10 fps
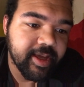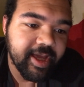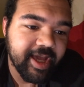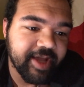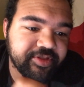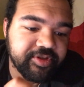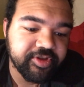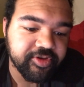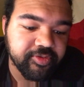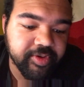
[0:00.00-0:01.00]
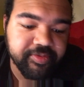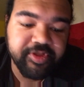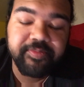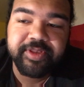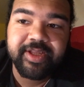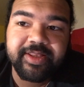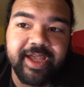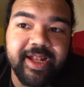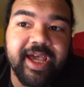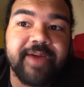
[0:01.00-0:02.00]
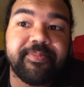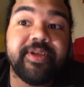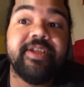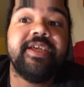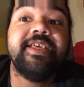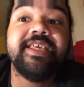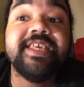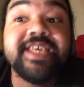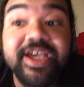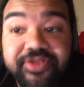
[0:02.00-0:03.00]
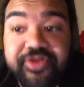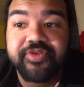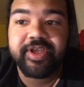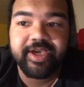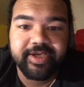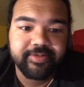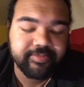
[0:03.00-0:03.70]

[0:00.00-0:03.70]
has to deal with something that happened yesterday.